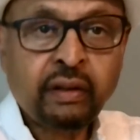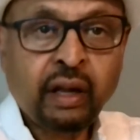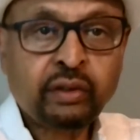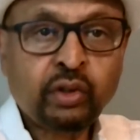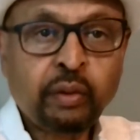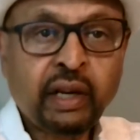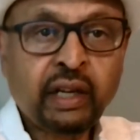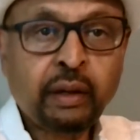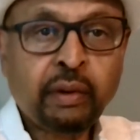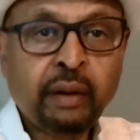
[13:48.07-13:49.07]
Ato Imani
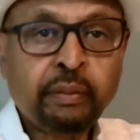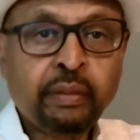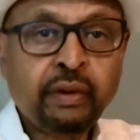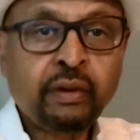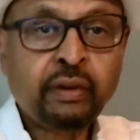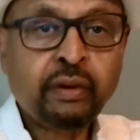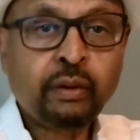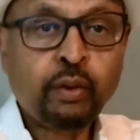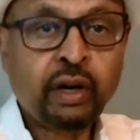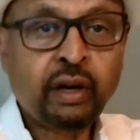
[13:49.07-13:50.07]
Gabrab
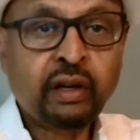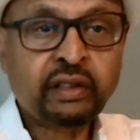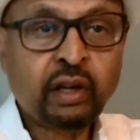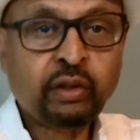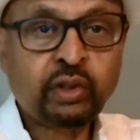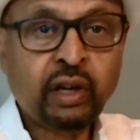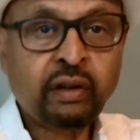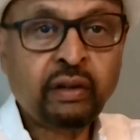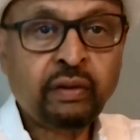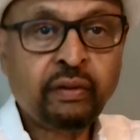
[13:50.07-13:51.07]
were in South
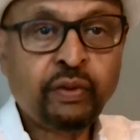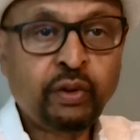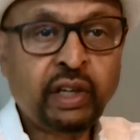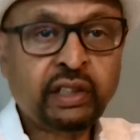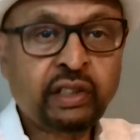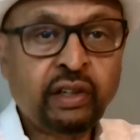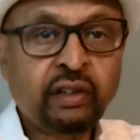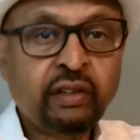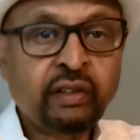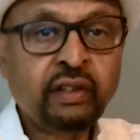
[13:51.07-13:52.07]
Sudan a few days
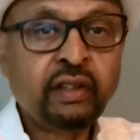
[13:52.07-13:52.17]
ago.